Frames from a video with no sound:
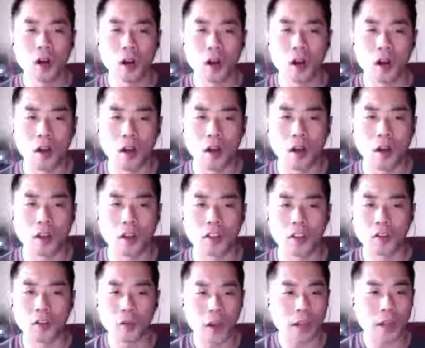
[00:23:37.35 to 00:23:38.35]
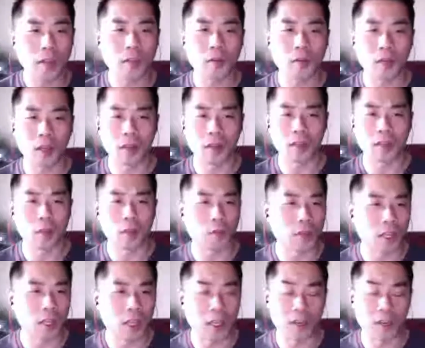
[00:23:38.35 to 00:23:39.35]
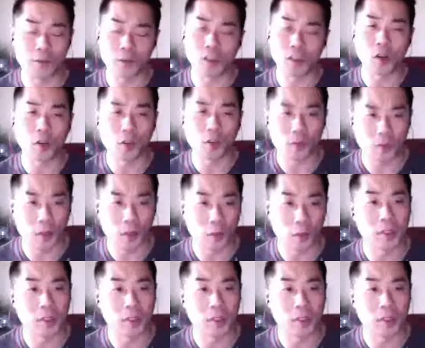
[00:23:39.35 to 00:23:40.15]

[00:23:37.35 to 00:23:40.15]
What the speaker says: on your end? Can we, and if so, can